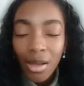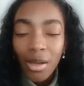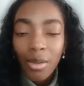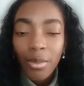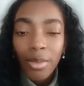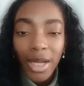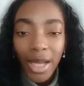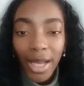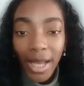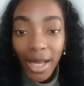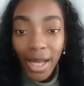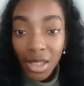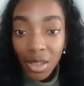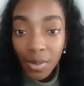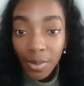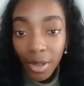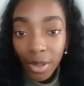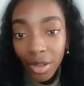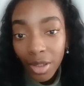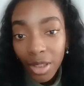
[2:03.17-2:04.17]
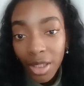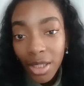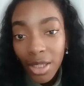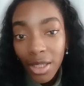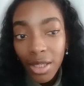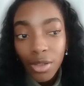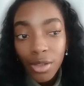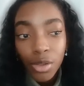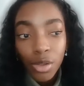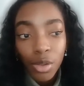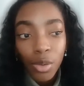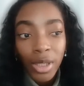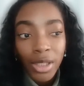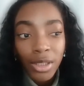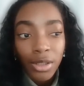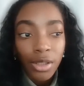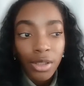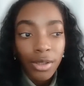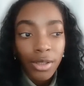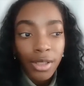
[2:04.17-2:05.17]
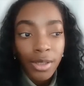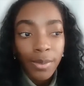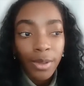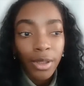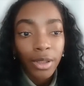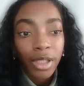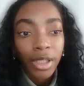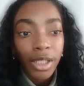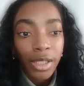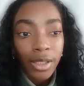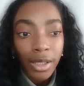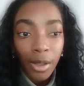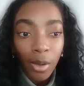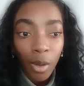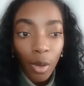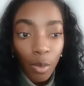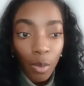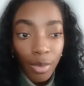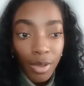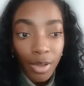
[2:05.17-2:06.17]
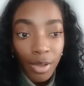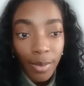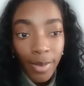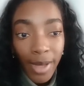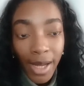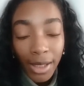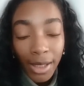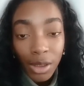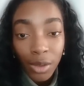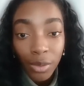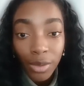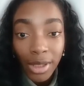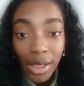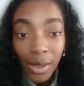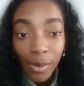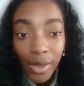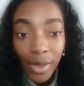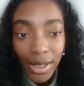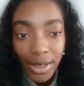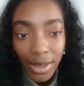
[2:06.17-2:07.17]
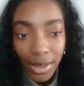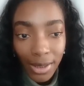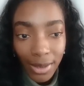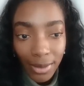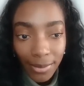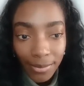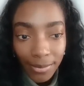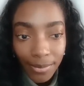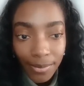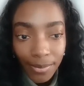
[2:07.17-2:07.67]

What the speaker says: But I had a spare key, so I took the spare key and I opened the back door and I went in.